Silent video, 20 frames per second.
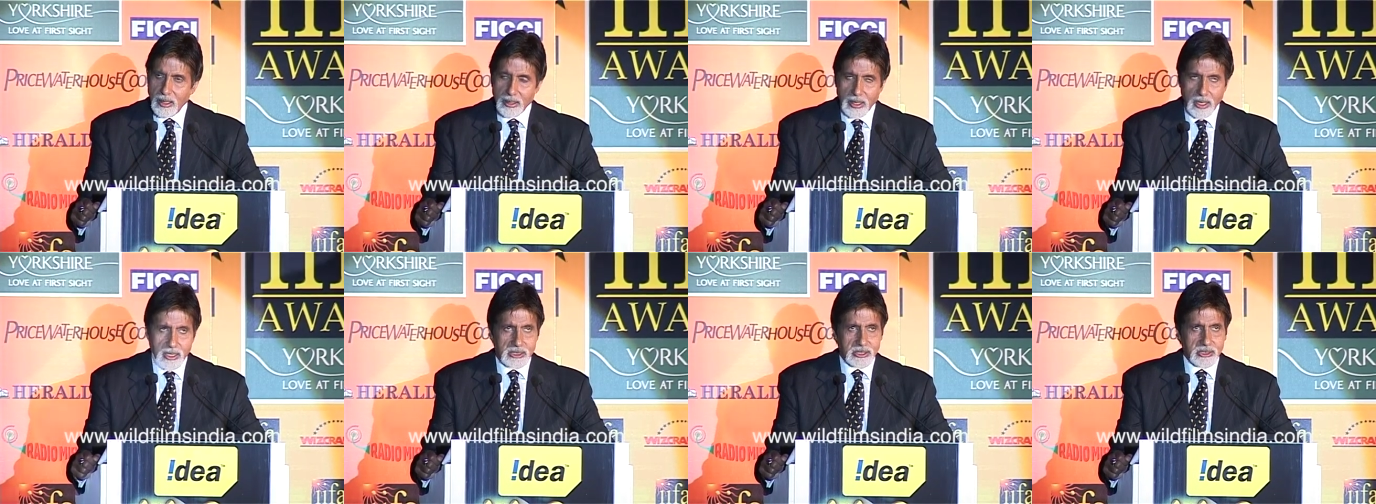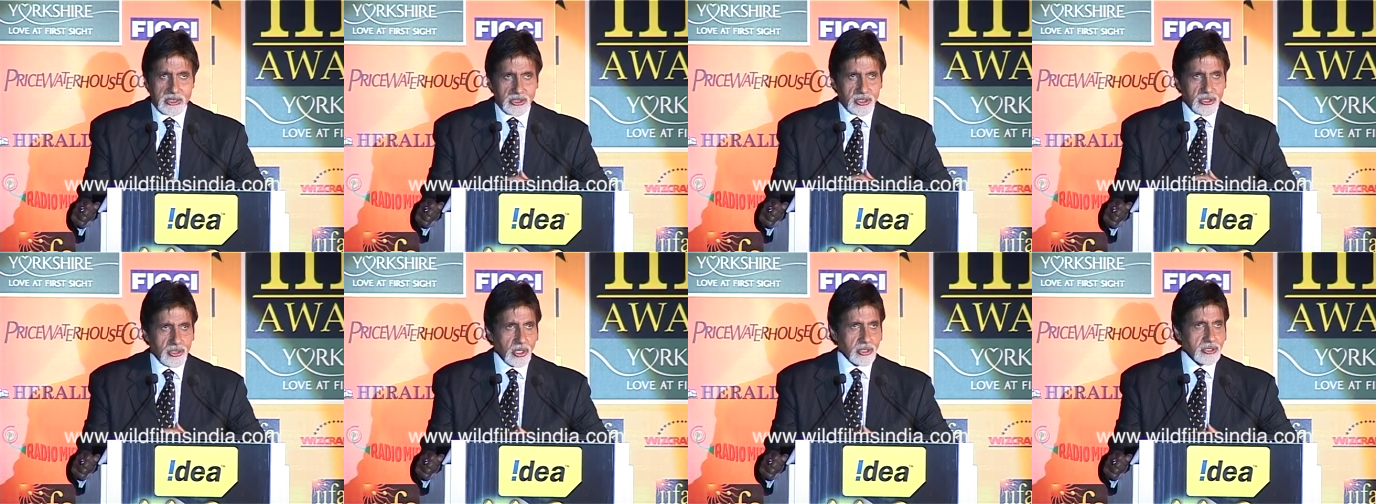And as
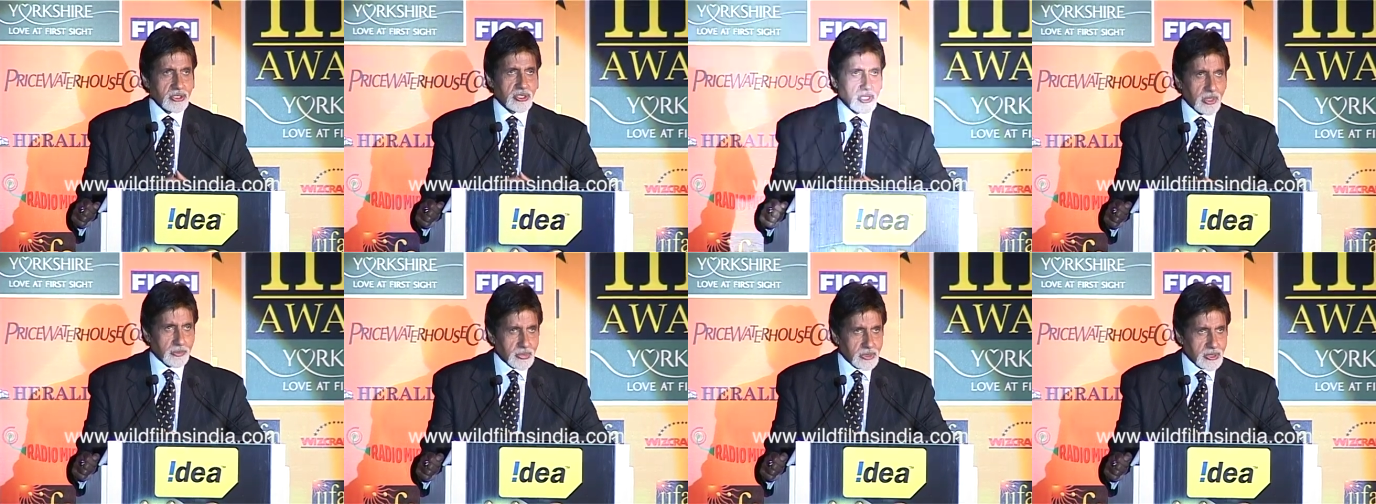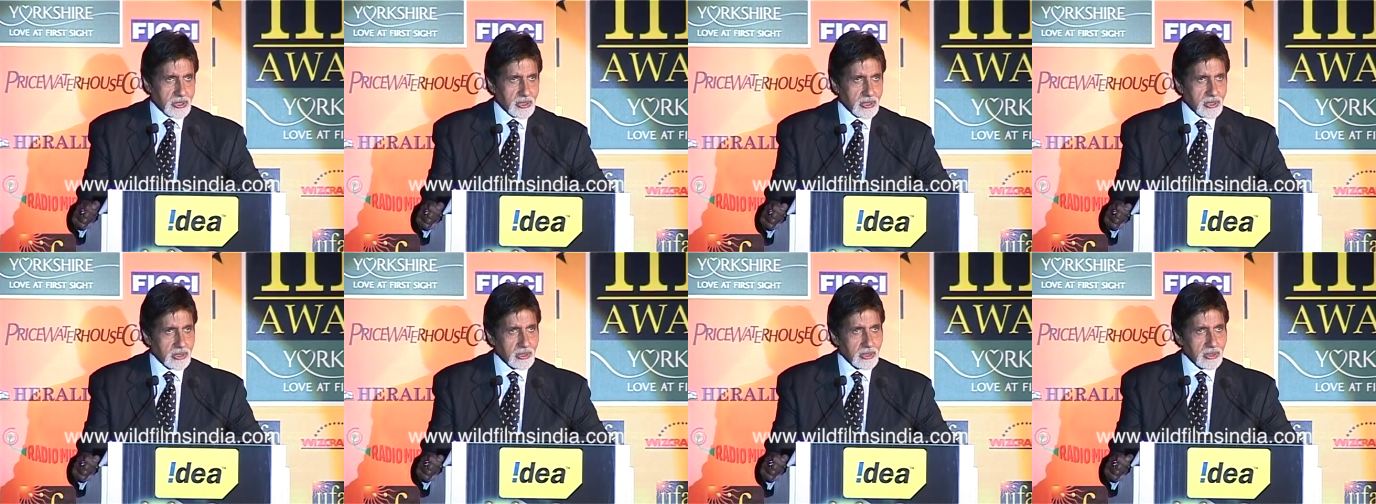this concept
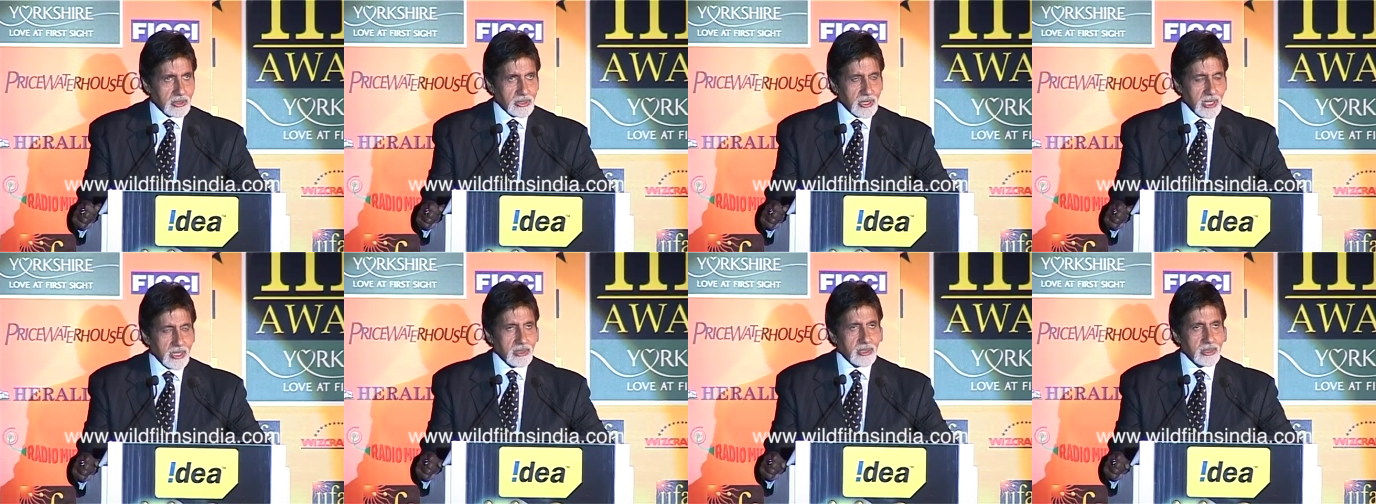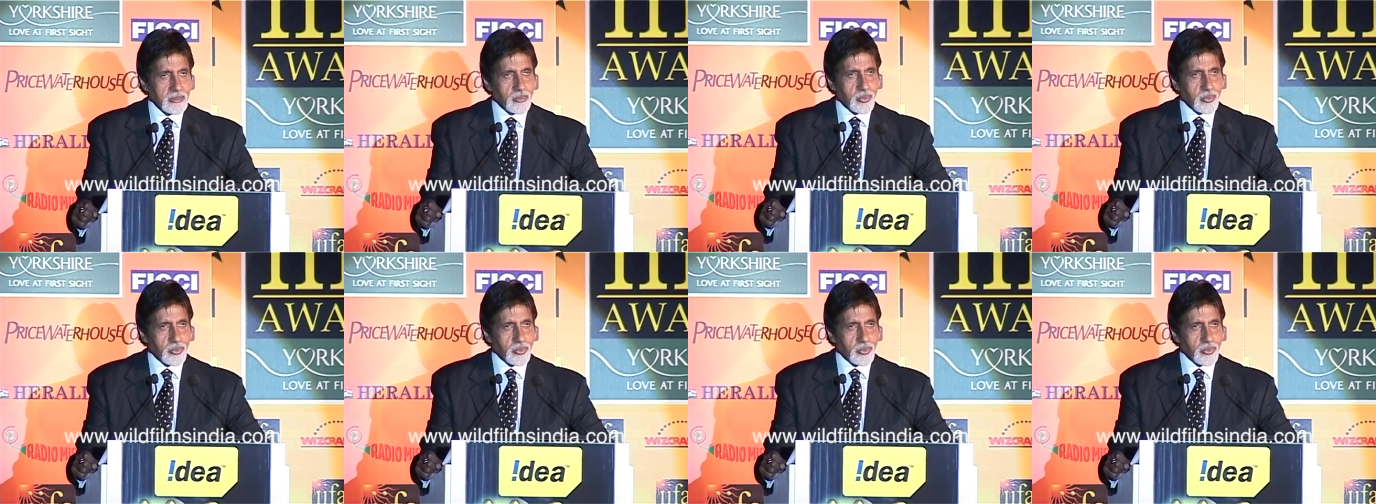gained